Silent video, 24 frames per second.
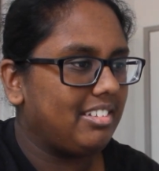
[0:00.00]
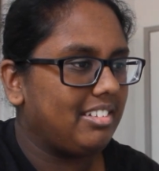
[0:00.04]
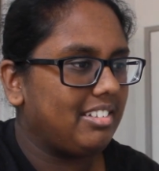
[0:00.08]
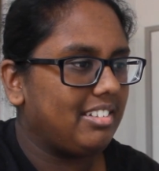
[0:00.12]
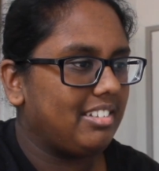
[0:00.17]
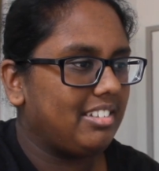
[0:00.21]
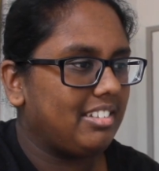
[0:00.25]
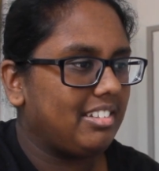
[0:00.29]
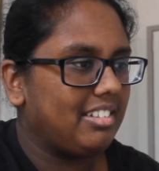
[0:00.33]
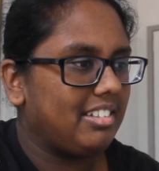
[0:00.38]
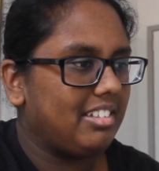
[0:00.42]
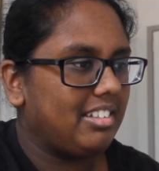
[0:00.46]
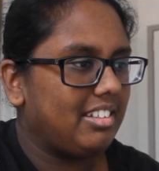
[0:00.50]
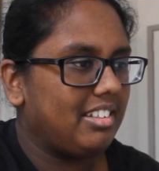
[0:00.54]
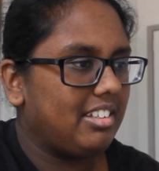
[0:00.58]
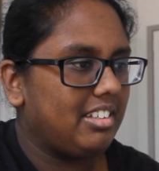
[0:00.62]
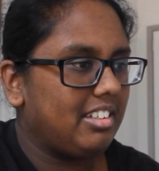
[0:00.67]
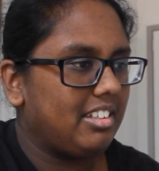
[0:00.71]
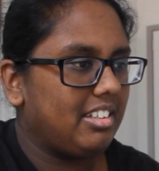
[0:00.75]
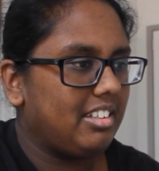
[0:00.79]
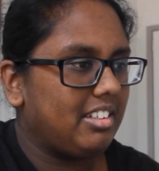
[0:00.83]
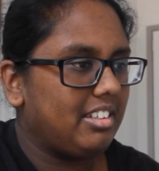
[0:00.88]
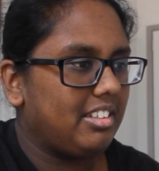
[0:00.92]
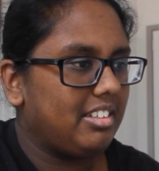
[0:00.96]

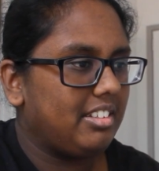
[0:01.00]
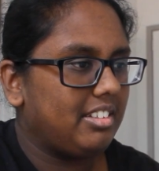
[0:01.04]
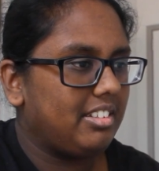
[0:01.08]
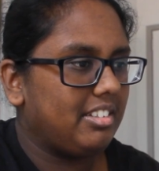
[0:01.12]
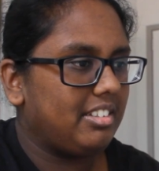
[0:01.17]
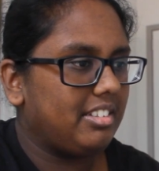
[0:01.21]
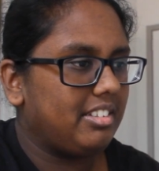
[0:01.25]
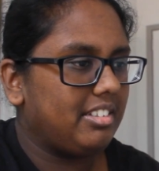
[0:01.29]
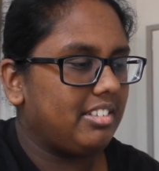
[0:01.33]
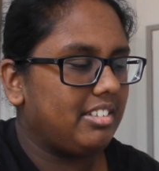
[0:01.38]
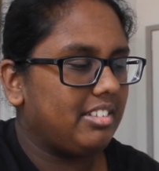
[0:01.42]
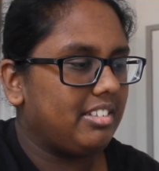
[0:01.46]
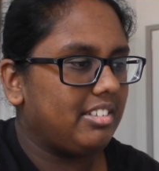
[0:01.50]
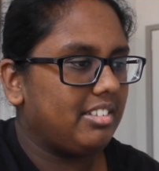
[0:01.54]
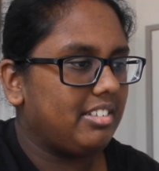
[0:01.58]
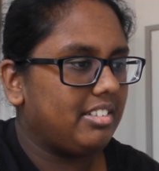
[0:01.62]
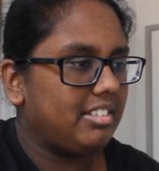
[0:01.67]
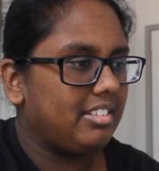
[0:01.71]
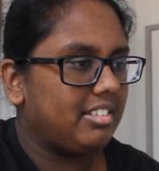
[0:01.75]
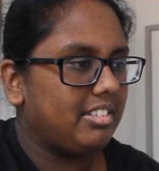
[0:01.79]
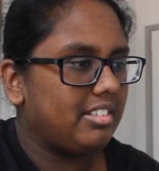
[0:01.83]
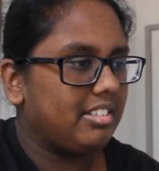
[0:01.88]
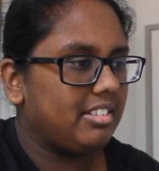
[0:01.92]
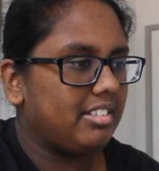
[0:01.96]

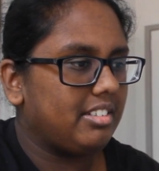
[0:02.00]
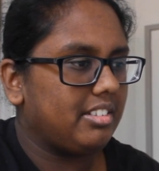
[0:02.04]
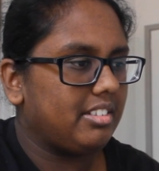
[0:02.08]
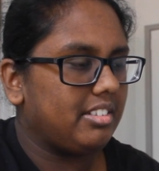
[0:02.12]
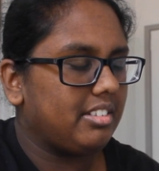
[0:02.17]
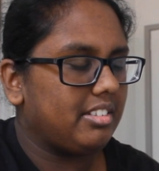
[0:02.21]
Nothing is said.